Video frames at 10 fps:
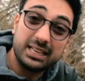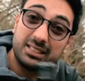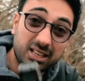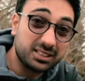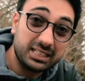it
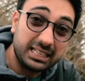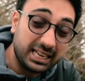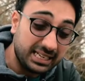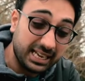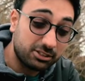doesn't need
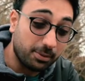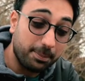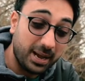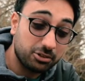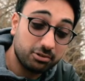any extra
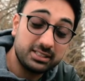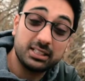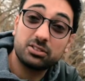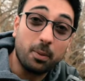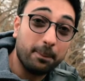batteries,
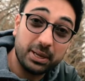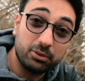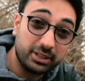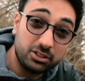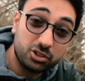it's got
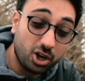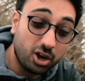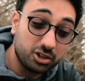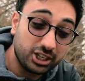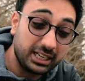built-in
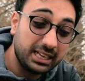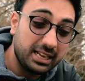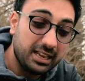charging,